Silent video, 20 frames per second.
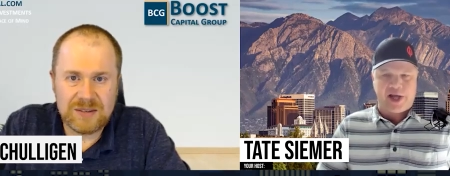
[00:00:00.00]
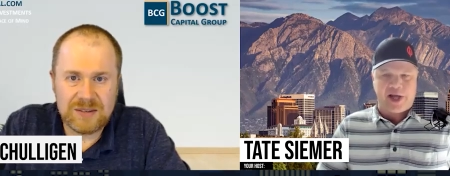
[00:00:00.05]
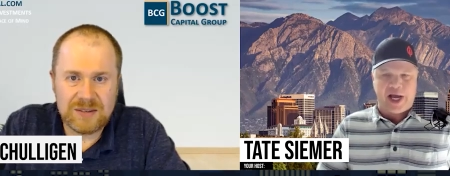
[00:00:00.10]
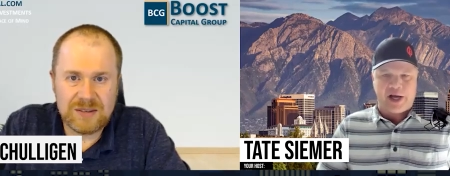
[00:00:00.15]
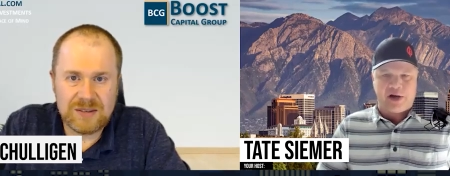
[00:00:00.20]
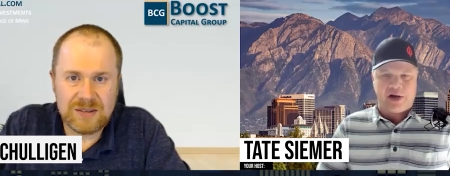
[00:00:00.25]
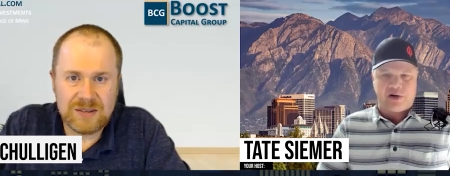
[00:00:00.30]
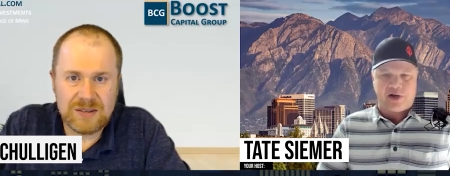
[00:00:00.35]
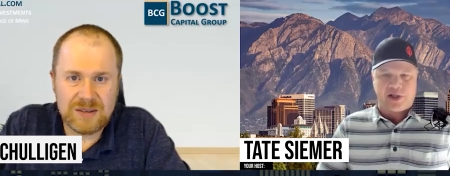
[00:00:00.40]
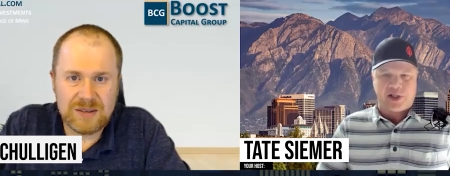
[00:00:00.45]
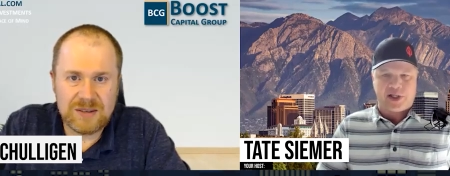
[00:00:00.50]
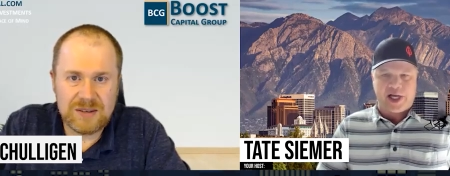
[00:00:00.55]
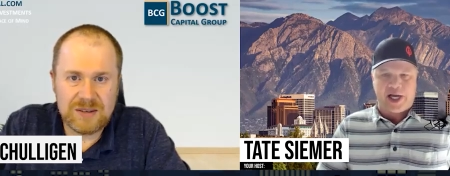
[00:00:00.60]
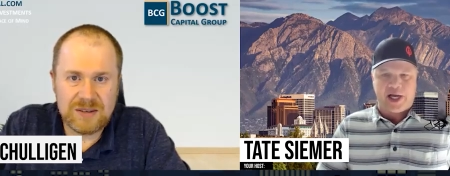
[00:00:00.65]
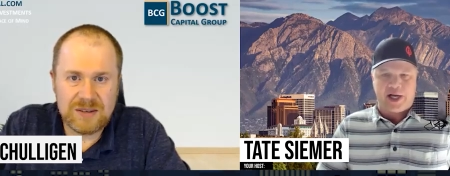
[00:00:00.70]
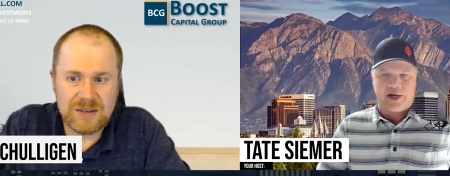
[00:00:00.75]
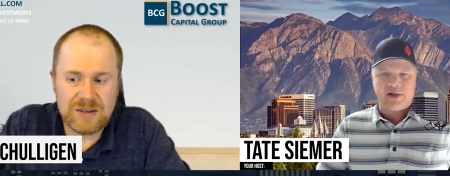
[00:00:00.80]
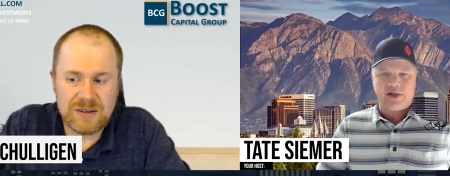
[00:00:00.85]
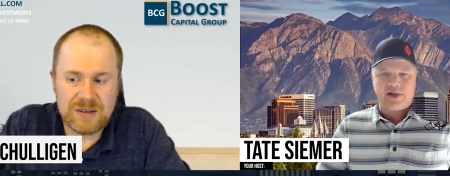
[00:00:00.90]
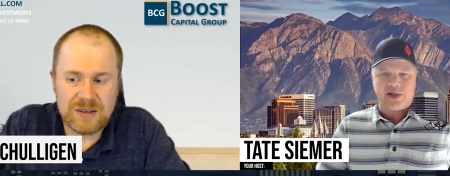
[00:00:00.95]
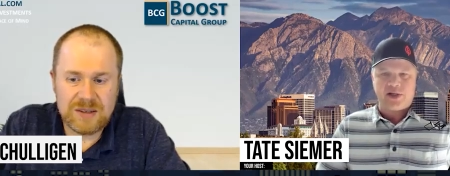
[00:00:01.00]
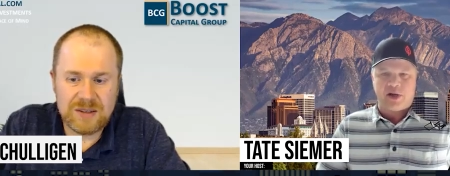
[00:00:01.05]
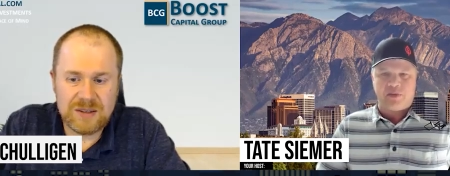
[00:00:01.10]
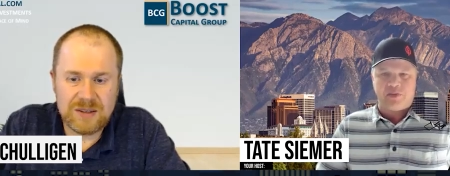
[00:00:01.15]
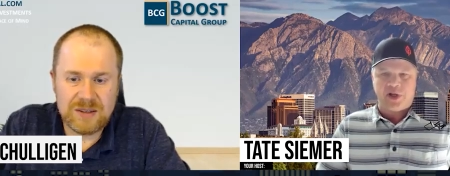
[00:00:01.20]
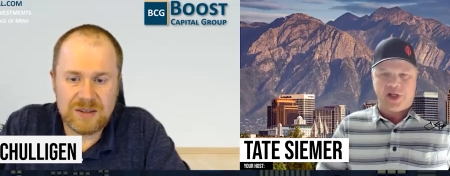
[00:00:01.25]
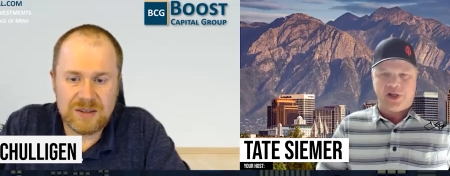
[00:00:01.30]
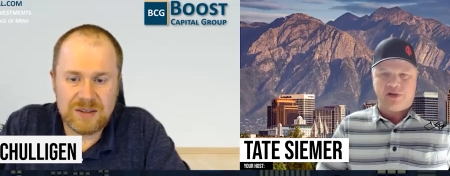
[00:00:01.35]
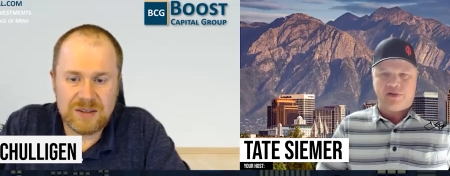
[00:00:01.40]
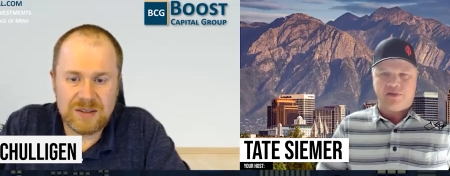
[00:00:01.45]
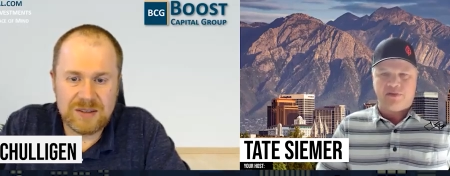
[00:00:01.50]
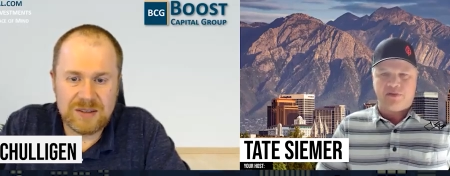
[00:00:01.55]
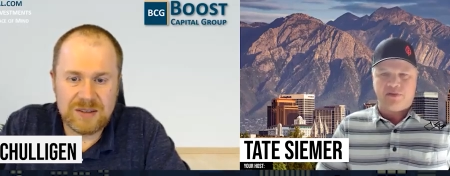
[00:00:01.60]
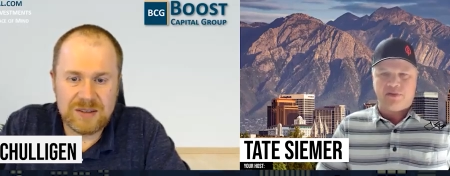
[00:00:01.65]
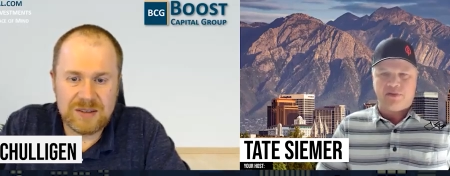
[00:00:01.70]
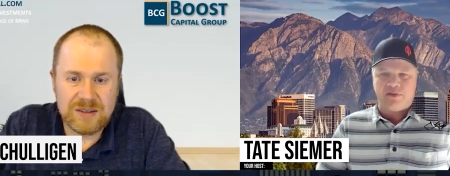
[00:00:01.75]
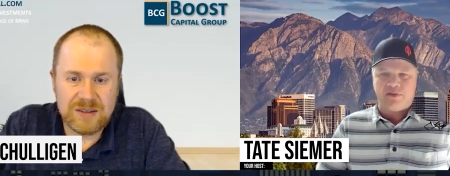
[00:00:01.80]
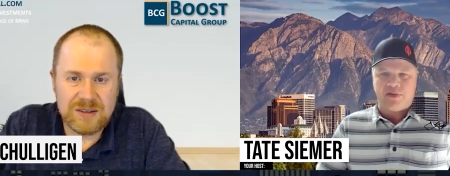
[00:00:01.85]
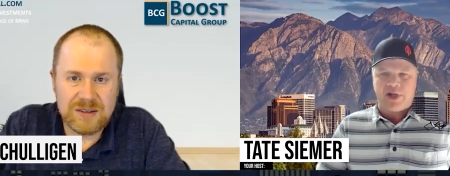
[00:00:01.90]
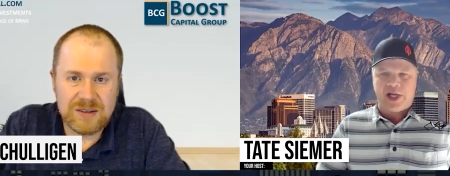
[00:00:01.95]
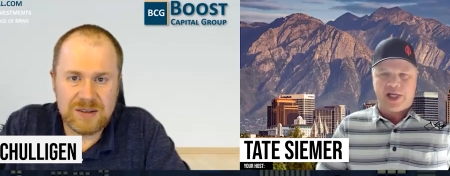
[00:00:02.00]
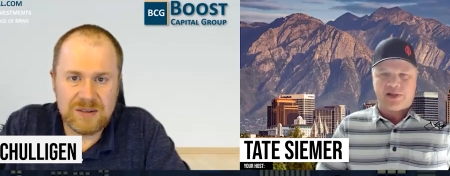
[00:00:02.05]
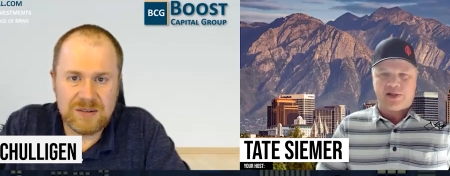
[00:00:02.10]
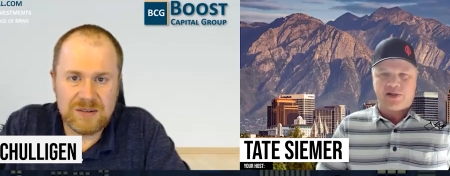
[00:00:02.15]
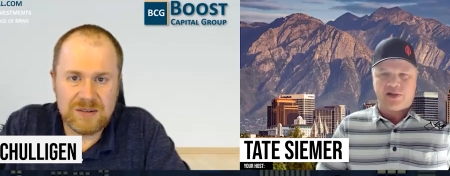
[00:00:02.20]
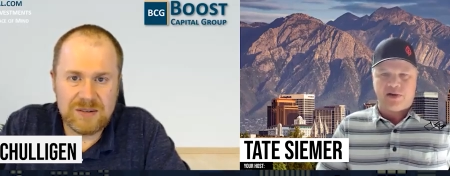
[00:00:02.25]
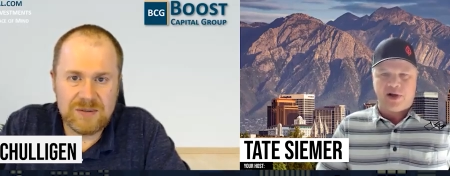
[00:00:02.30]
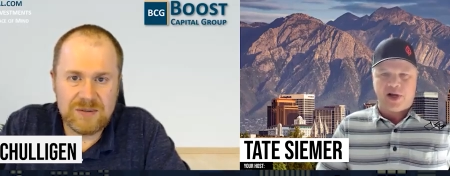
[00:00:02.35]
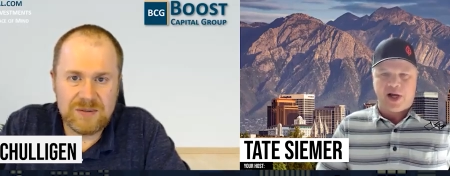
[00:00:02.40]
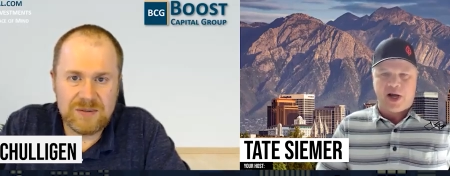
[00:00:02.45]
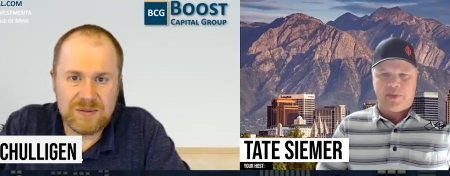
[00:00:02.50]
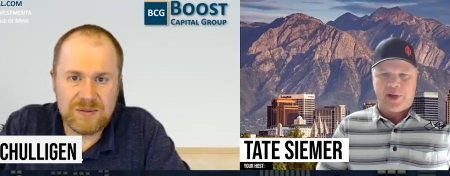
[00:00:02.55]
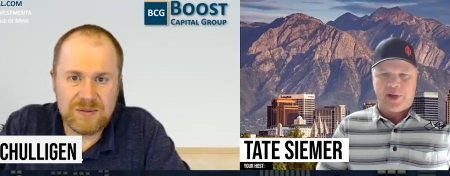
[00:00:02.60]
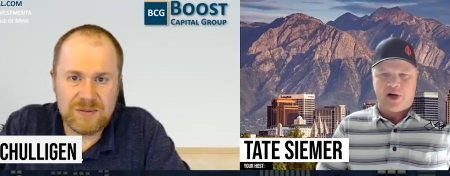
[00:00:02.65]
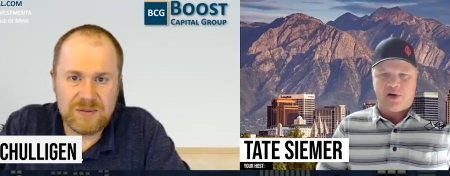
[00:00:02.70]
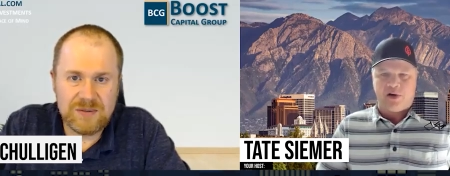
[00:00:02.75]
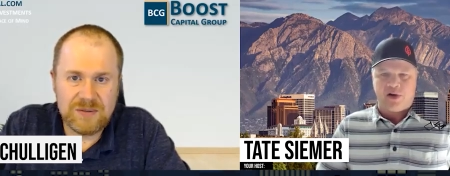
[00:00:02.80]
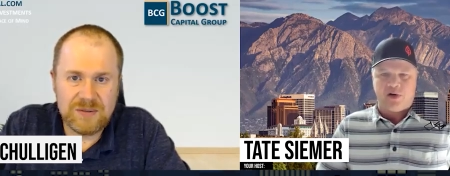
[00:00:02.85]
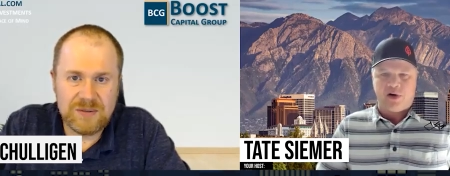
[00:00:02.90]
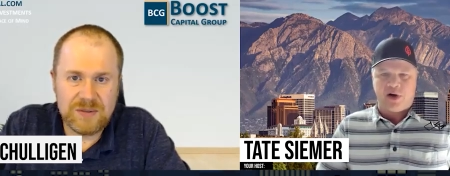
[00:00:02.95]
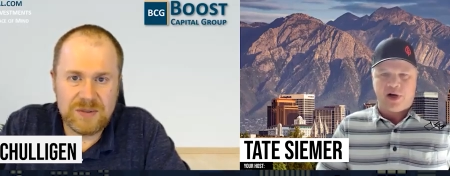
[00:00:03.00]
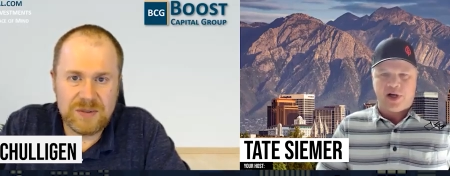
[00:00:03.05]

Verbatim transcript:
Speaker 1: that, or is that something that's, I mean, are there,